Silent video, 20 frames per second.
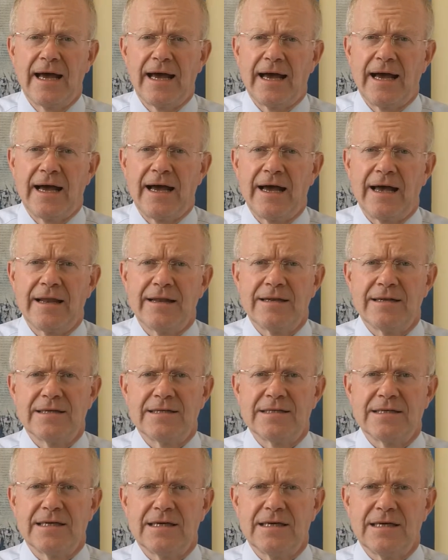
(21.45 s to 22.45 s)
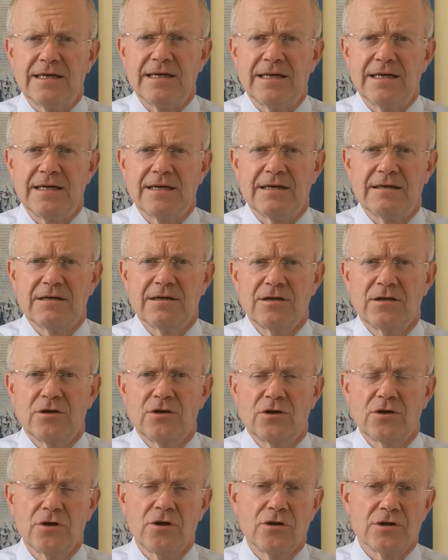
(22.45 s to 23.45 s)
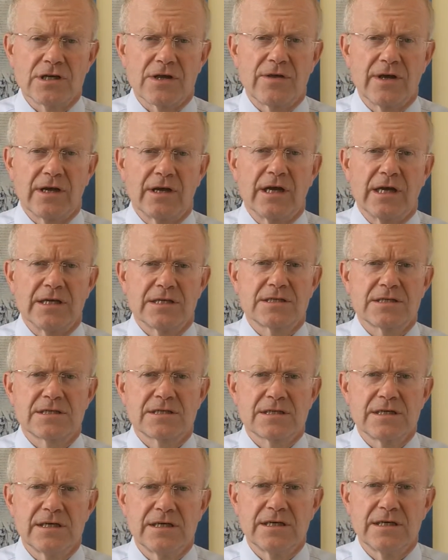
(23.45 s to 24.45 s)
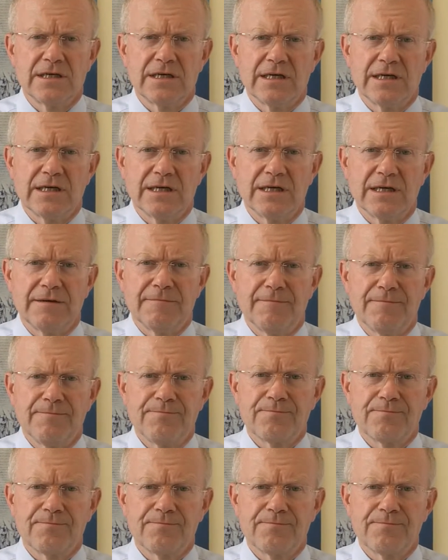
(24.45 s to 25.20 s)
And the good news, I think, is the